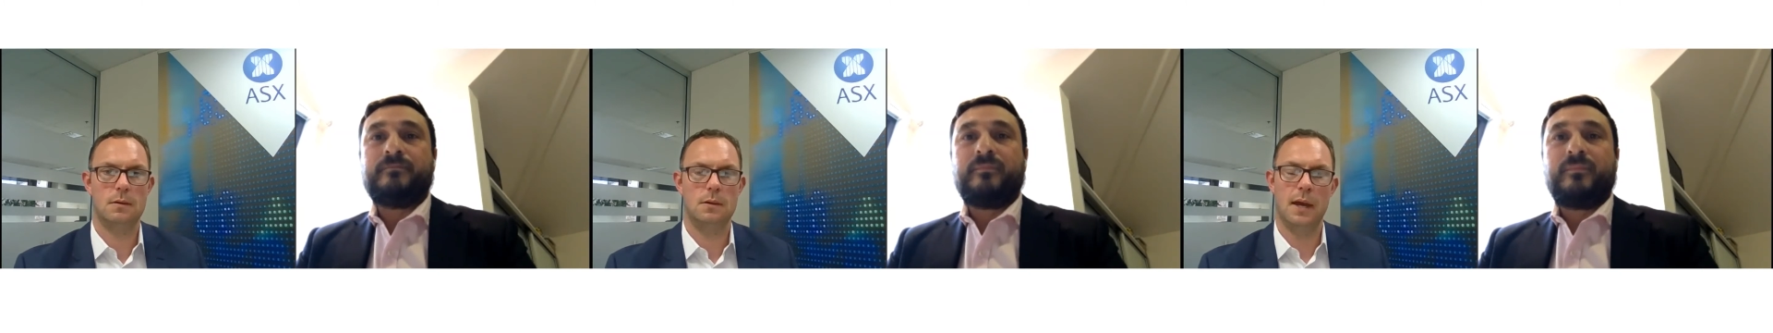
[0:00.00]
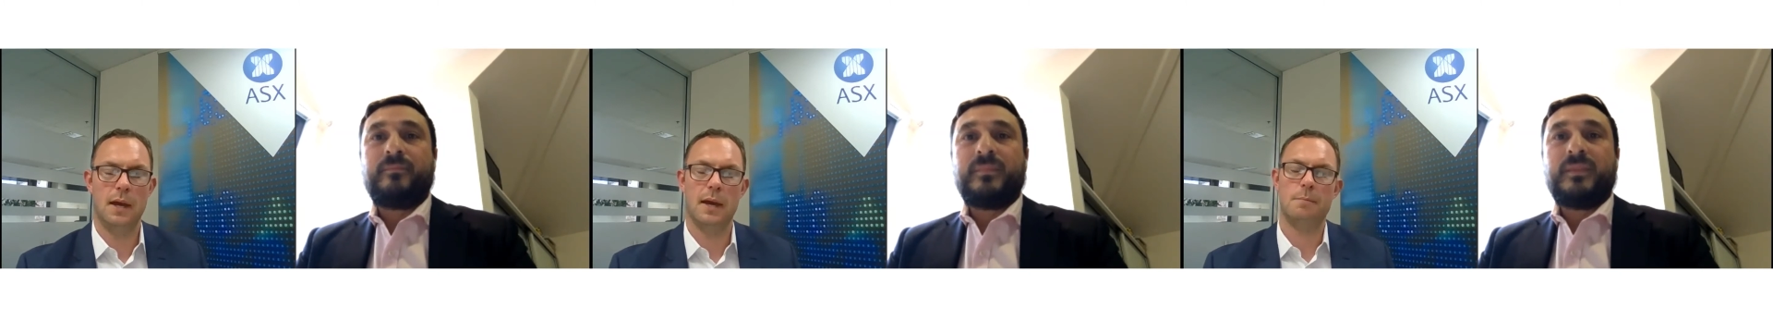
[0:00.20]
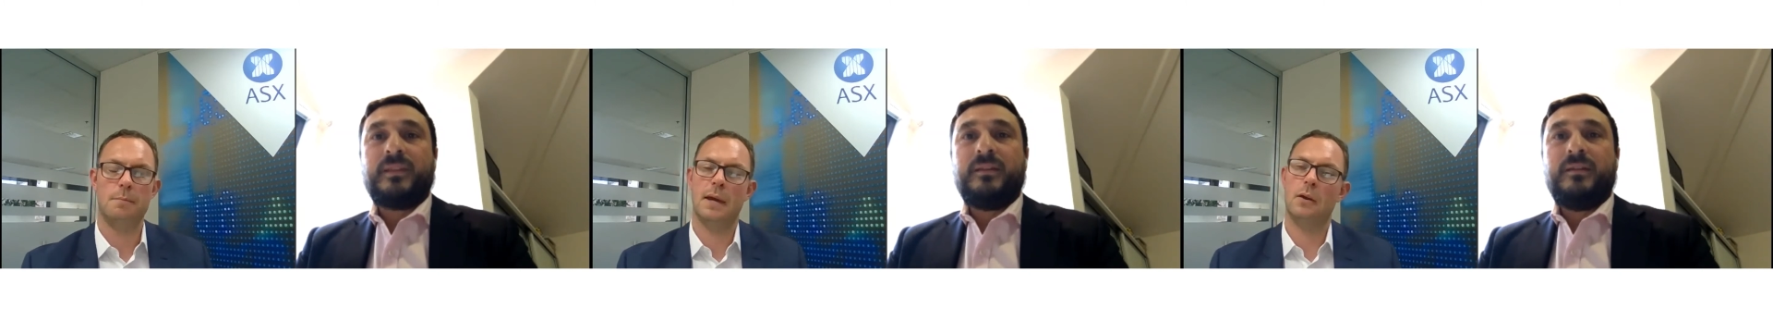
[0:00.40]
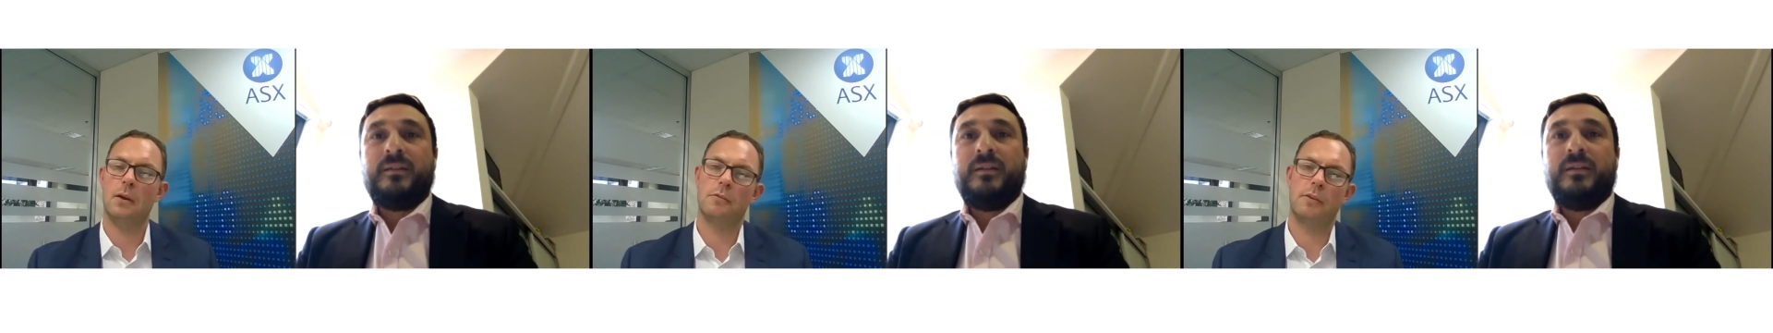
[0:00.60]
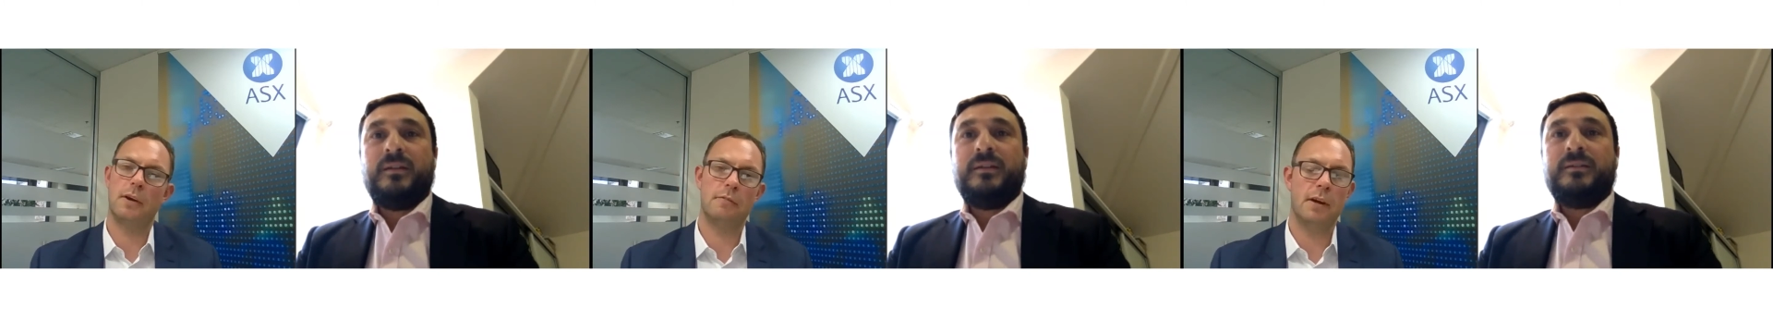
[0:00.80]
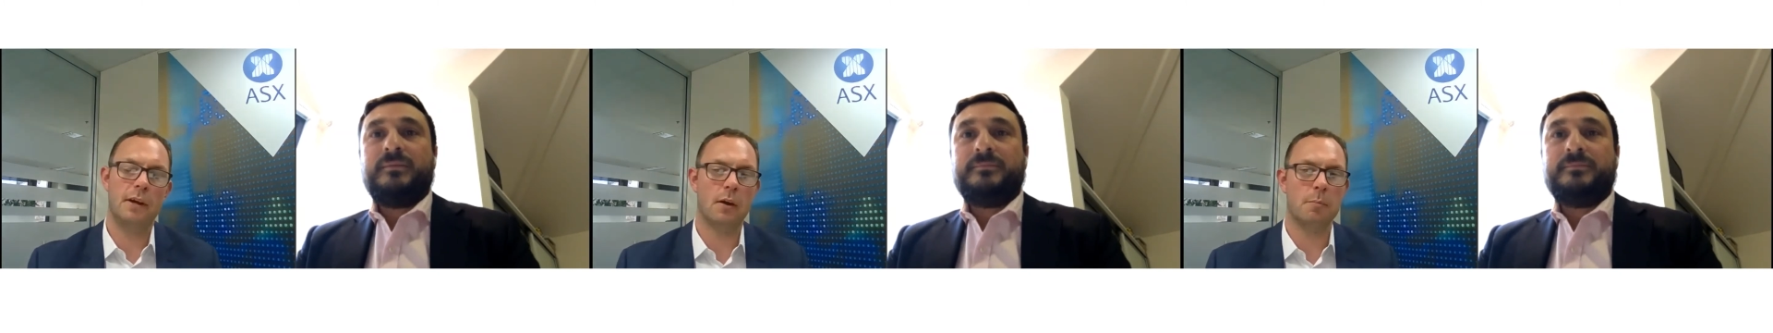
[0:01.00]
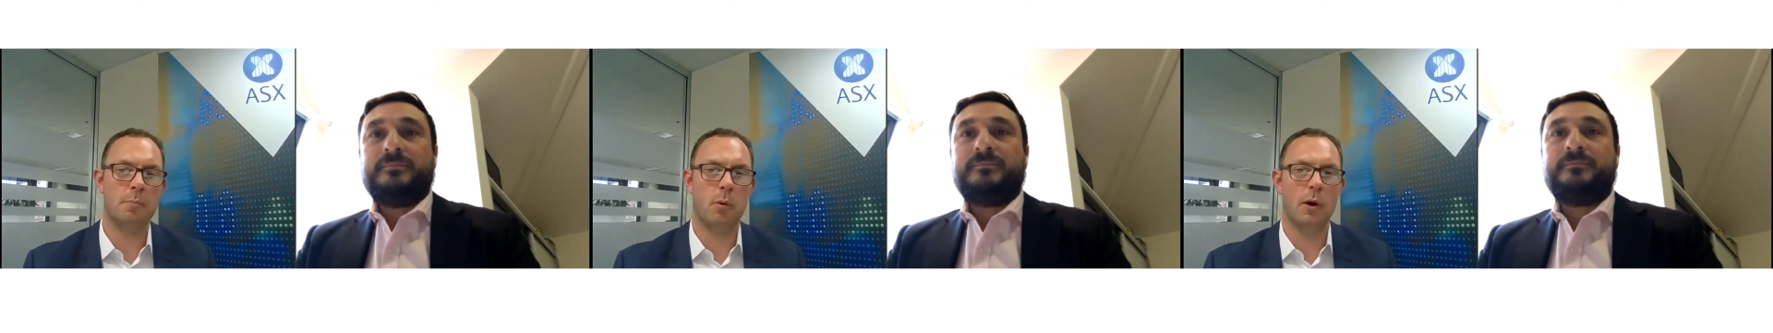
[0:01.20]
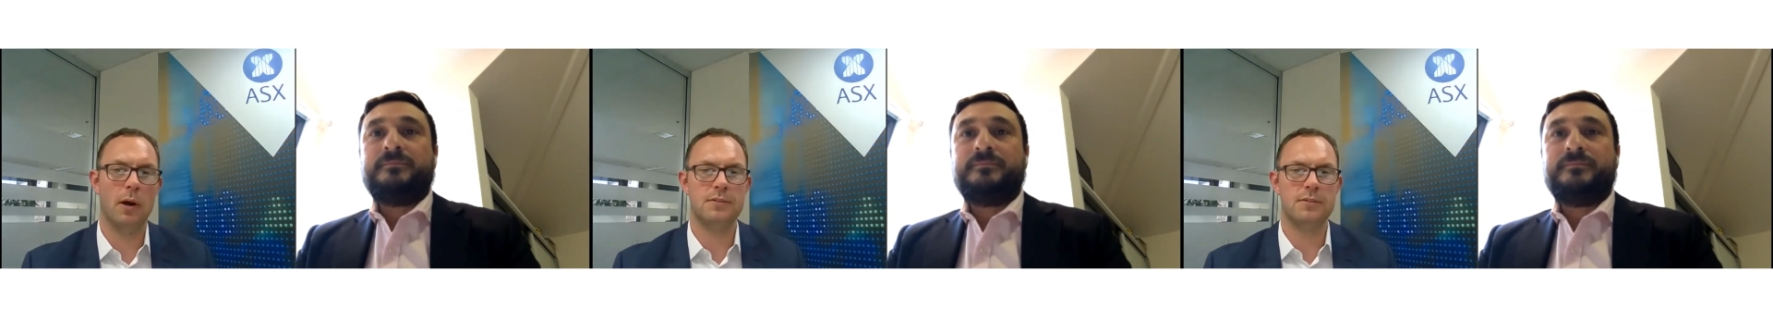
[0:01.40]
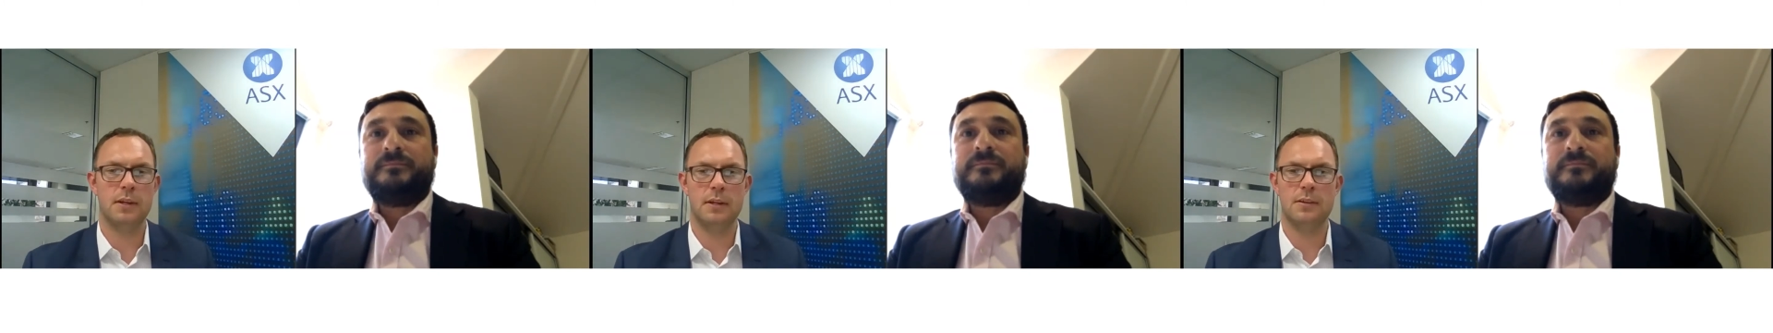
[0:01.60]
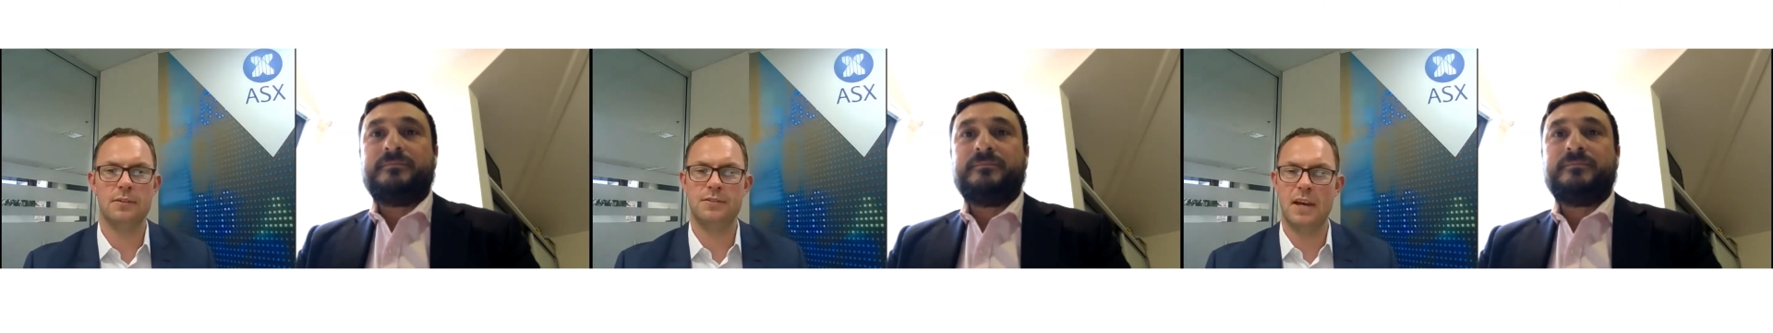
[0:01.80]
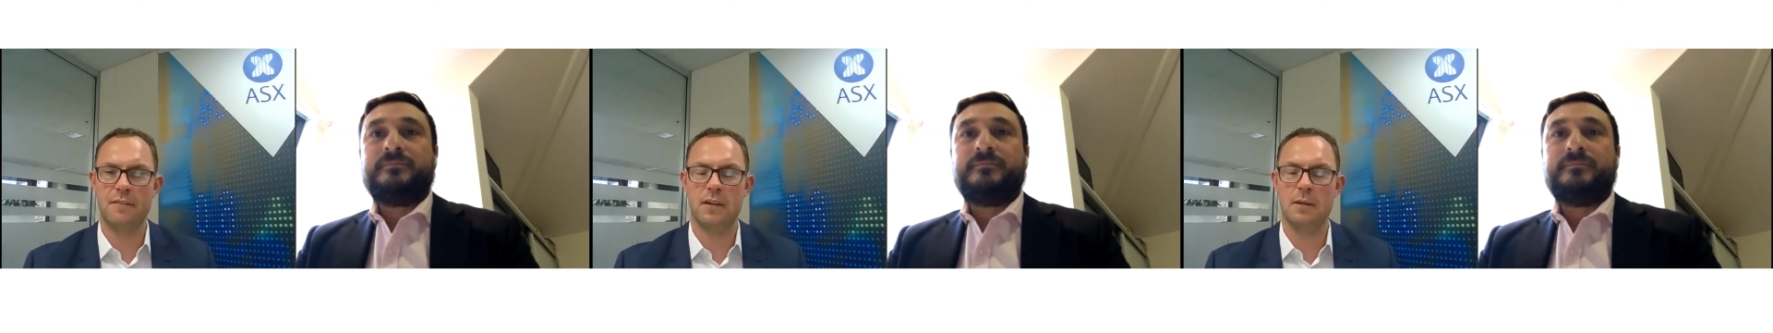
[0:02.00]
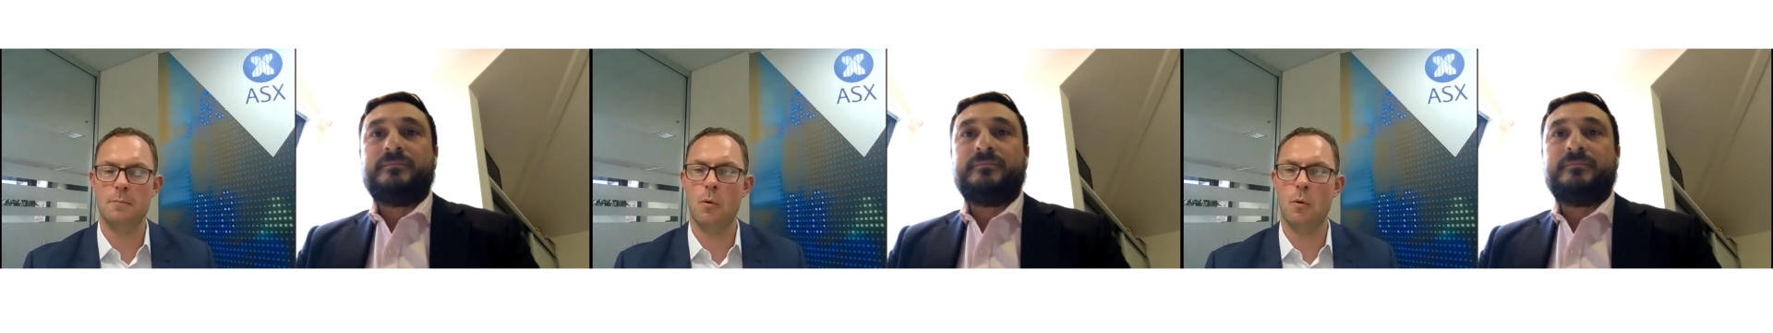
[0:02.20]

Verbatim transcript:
Speaker 1: Yeah, yeah, look, really, really good points. And there's definitely